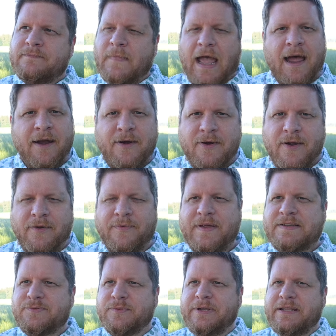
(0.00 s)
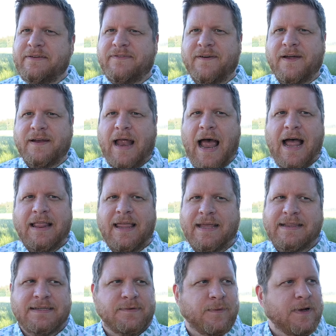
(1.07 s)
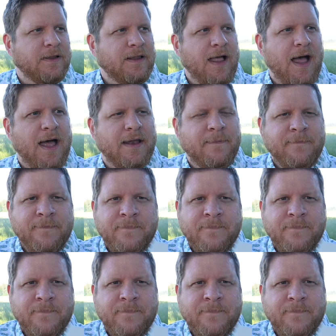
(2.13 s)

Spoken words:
I don't know, that's really fun. I like this one a lot.